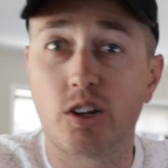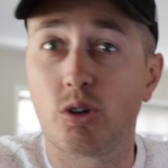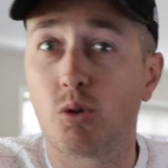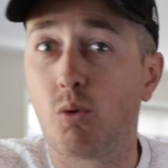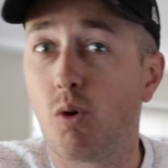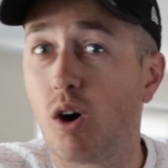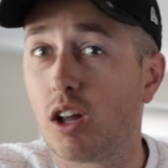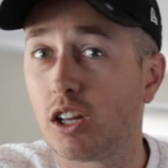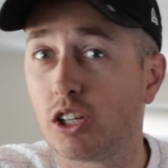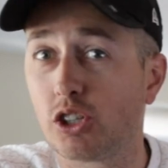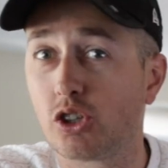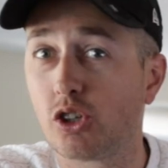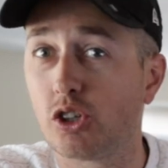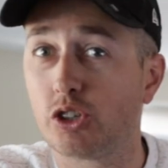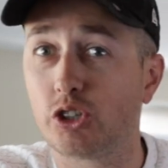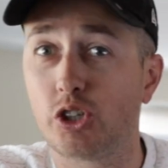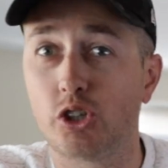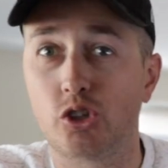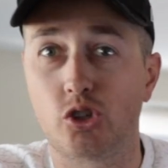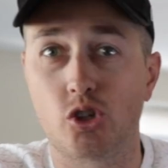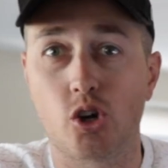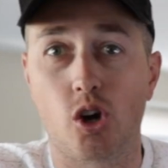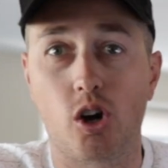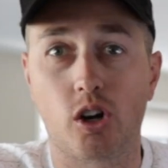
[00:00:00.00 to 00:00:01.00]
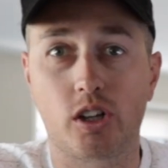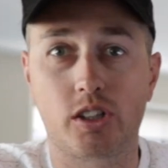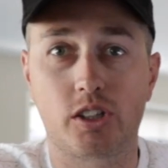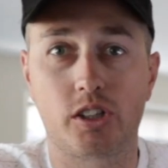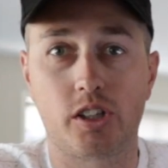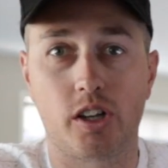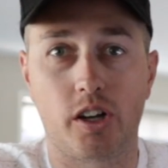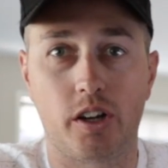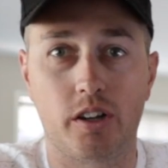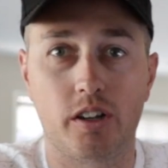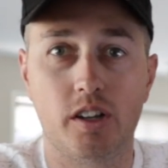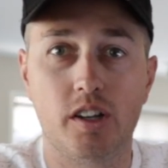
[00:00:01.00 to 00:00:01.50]
or while it's on your dock.
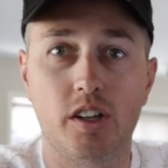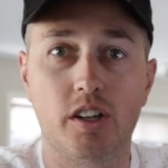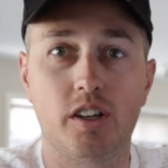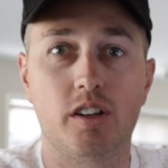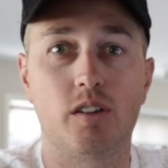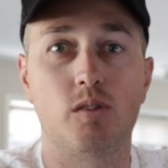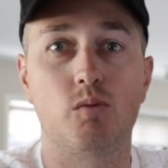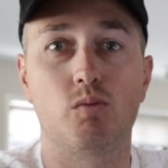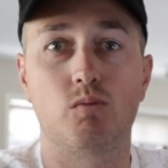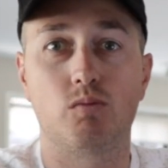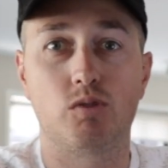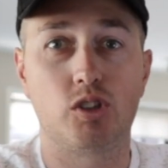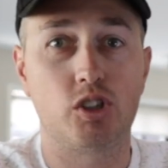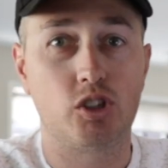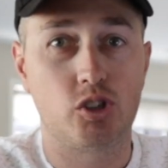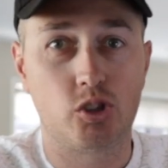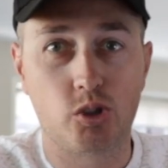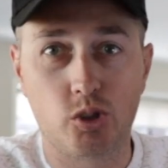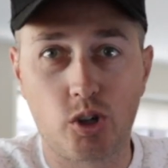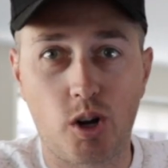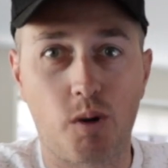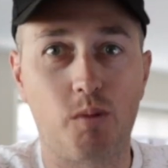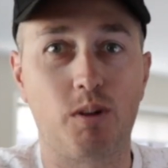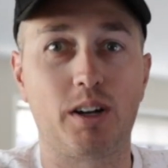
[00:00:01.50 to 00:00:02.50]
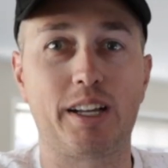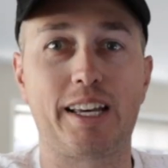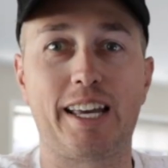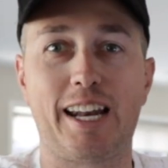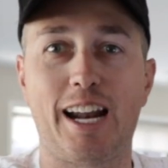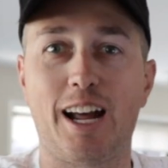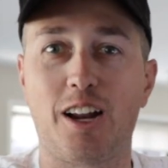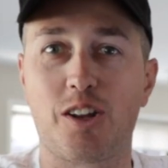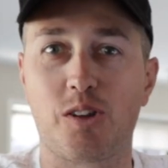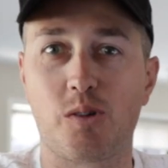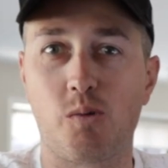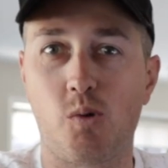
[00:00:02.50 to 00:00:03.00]
So you do not want to get
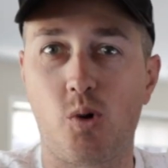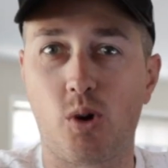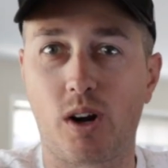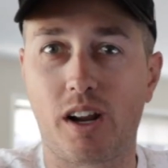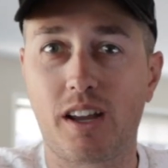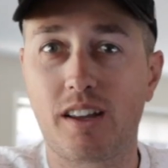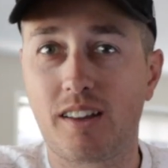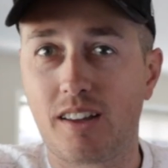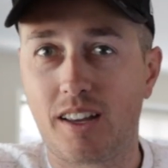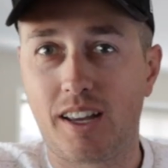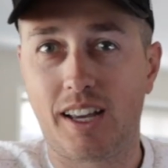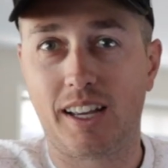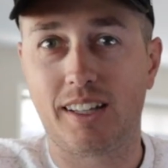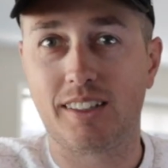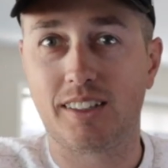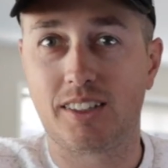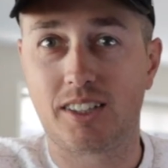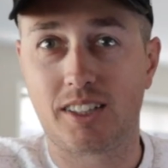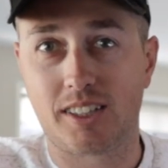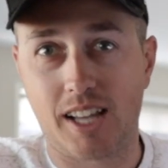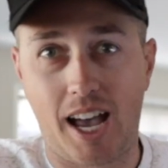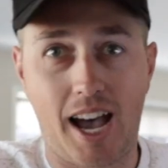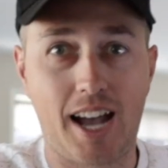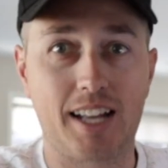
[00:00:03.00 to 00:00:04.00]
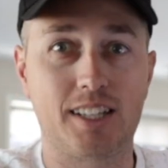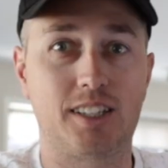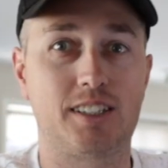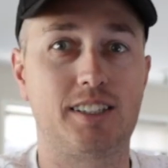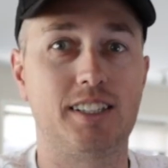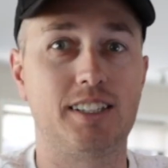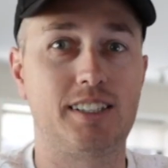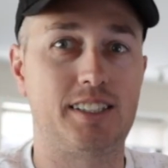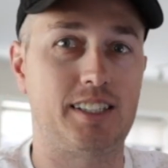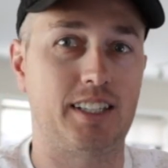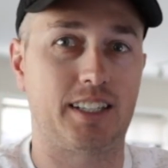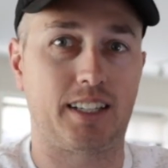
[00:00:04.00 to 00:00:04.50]
out in the water and start
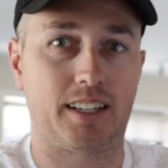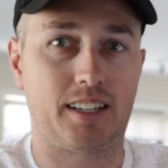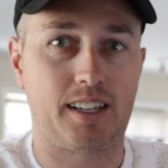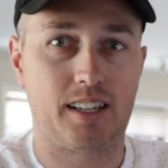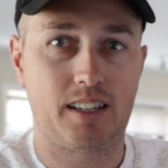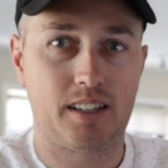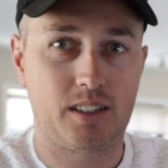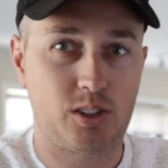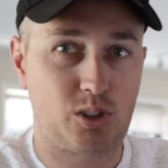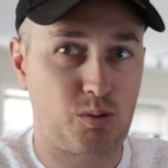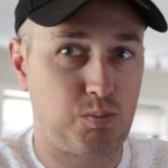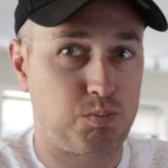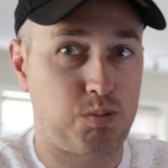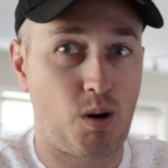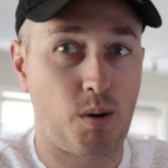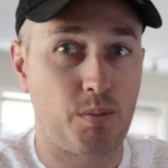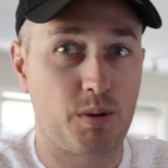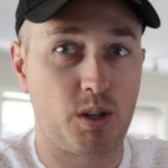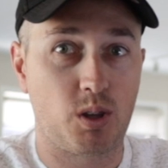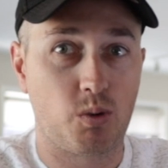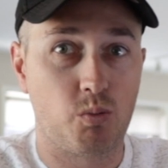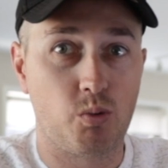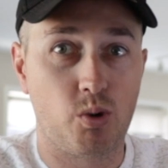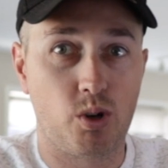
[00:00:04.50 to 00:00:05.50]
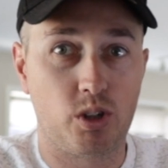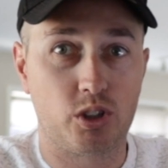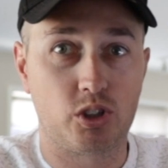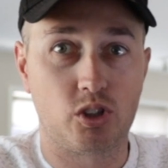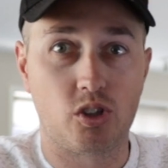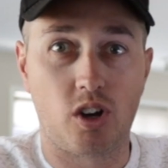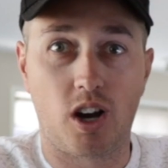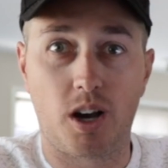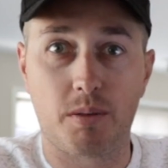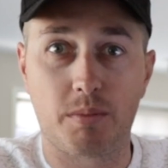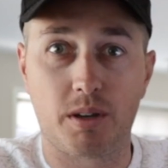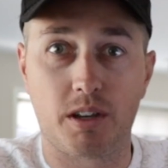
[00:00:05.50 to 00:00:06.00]
to sink. It's probably the worst
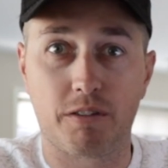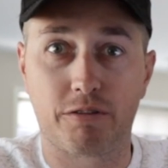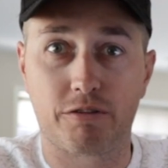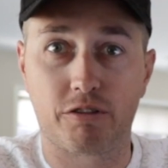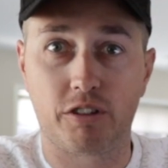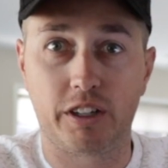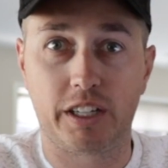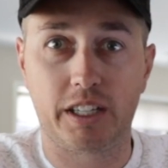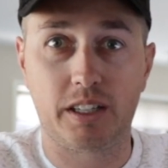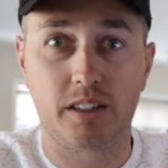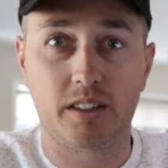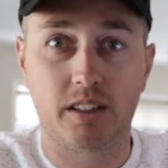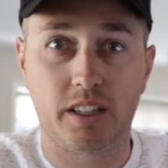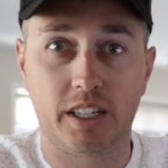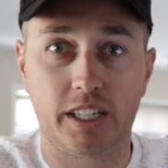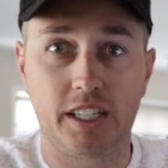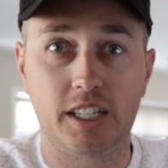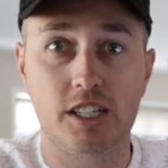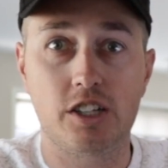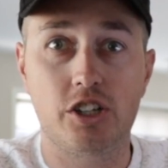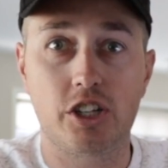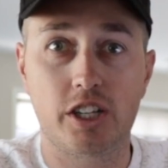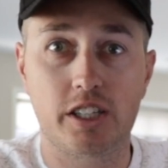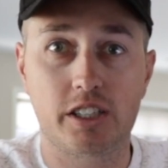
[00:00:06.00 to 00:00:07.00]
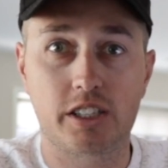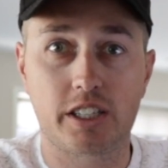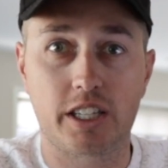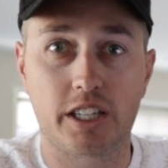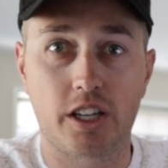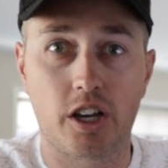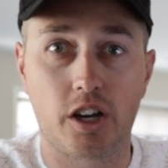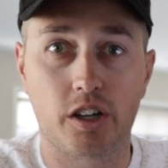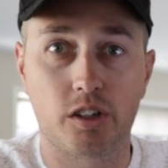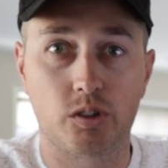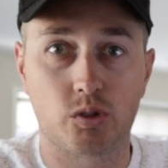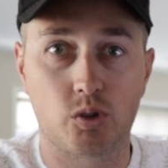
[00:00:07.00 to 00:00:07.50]
nightmare for any jet
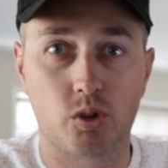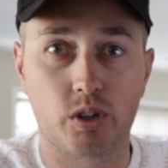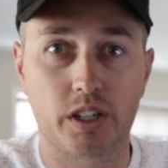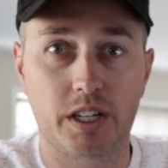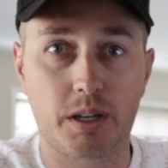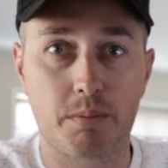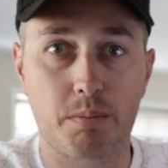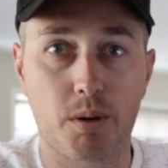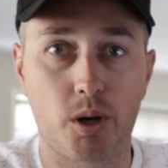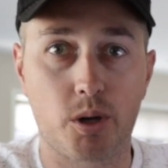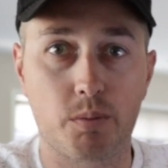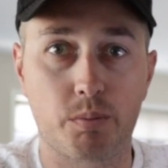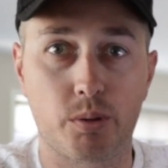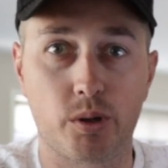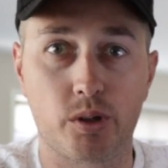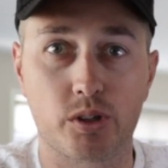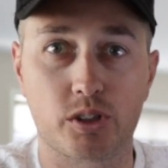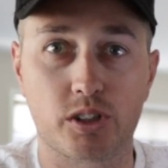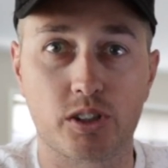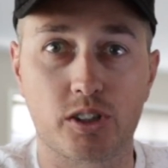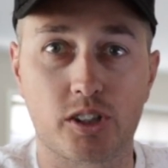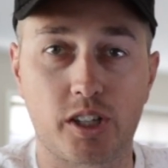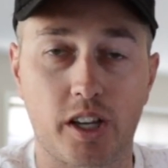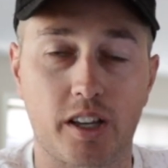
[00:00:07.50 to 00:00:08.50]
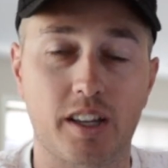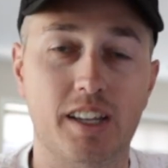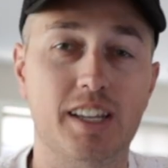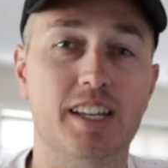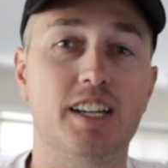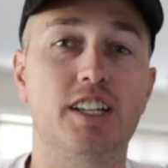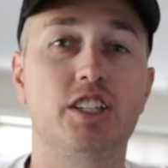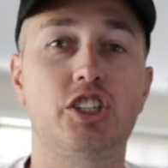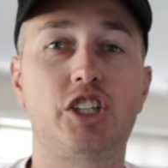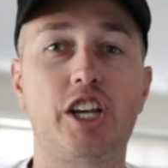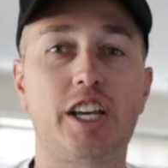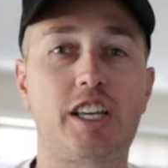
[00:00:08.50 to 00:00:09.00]
ski owner or any boat person. So
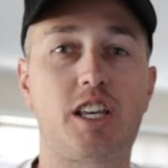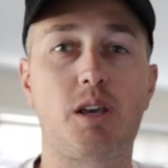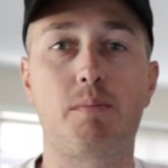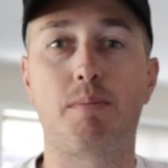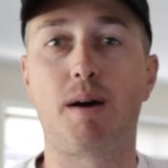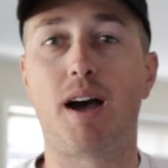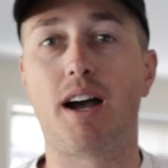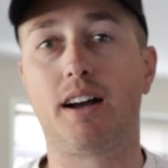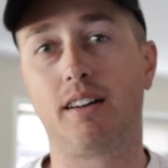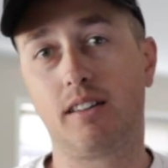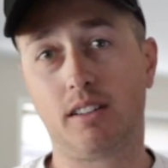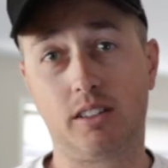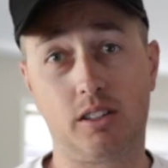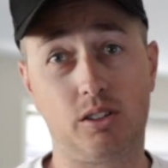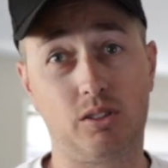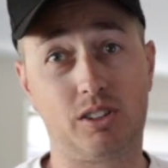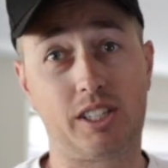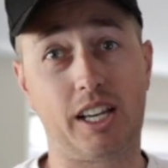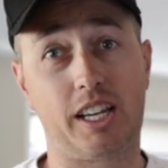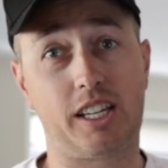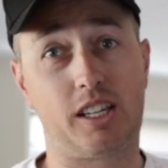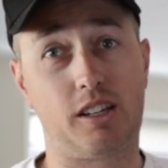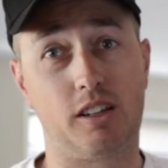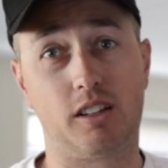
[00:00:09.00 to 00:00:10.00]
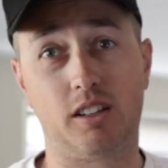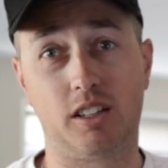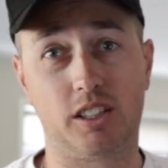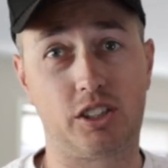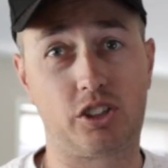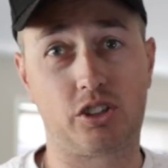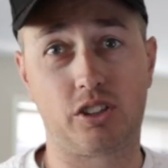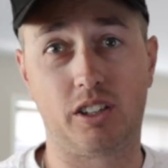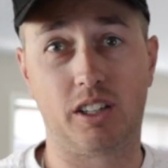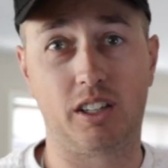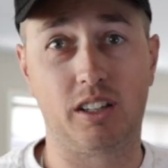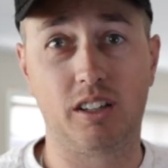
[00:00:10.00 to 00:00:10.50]
check your bung. It'll take you
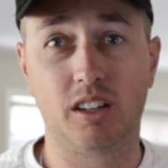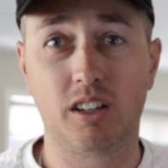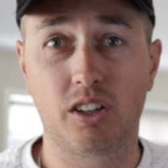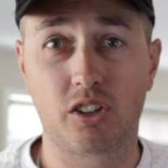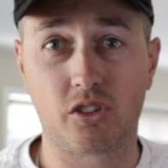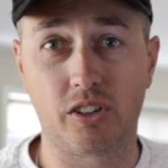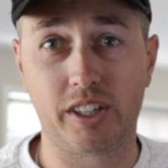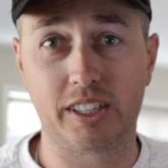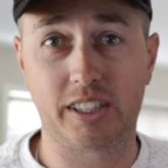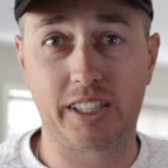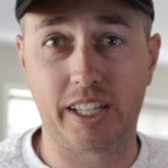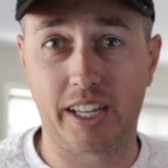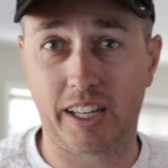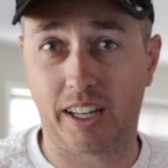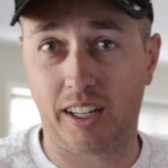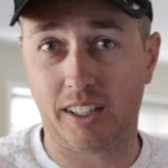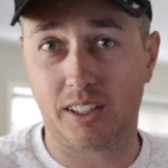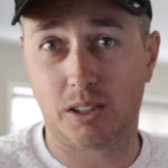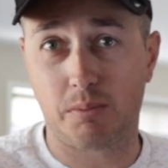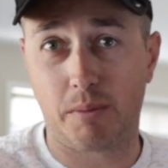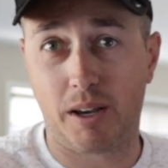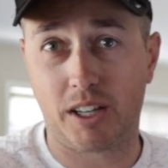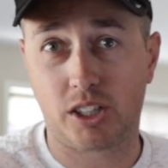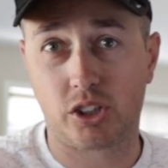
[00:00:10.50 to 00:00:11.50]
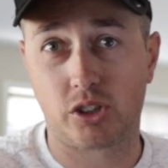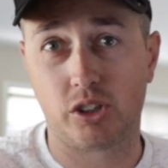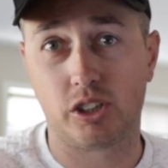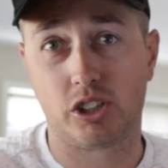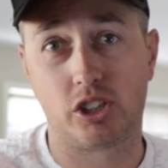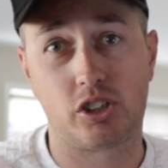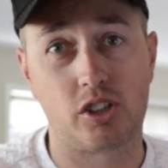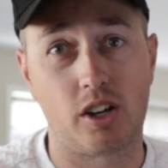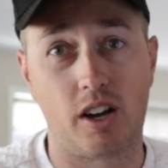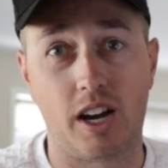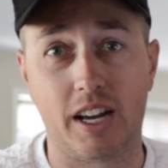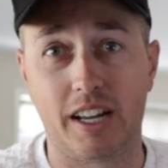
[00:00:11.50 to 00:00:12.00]
literally 3 seconds, make sure
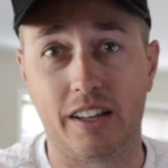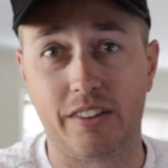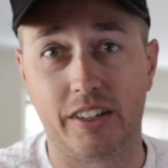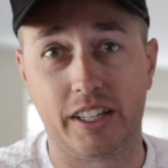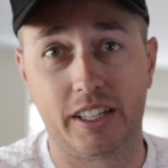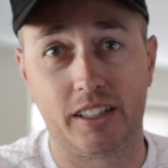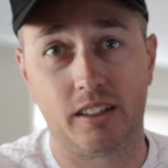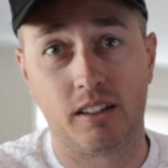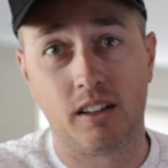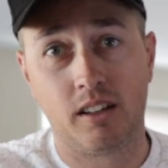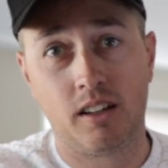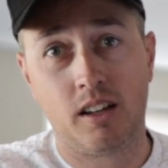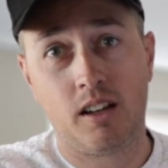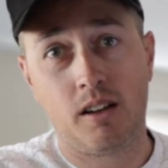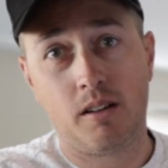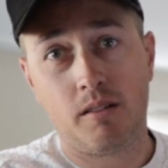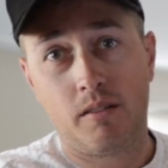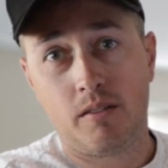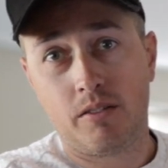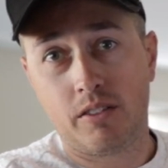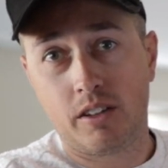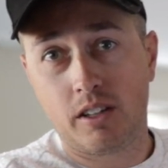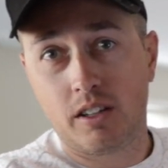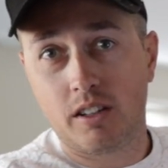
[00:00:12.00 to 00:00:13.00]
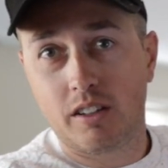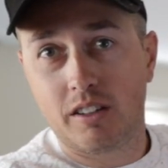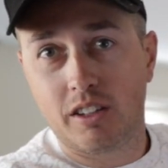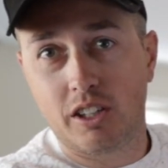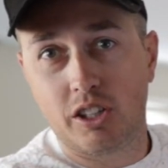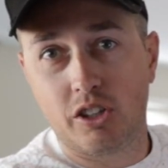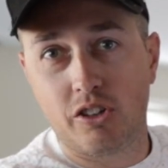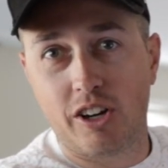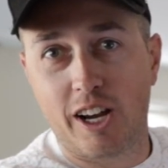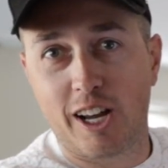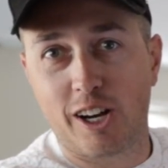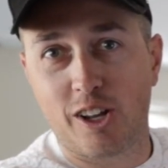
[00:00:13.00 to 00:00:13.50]
it's tight, and then
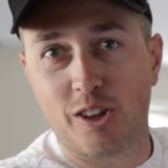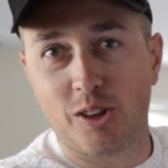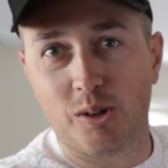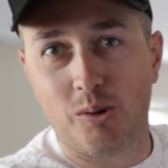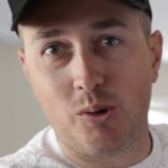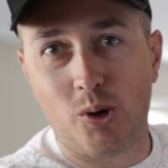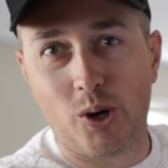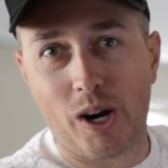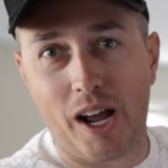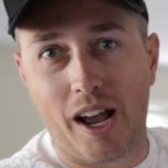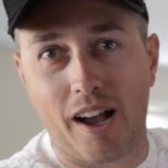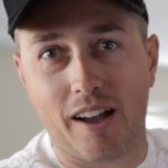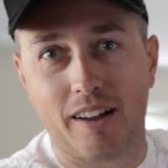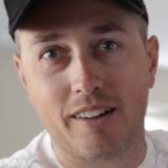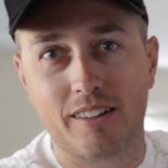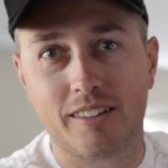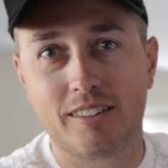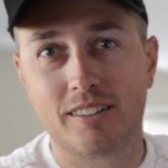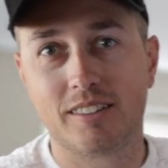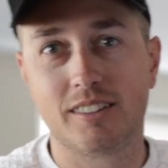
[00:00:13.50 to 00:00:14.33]
you're out on the water.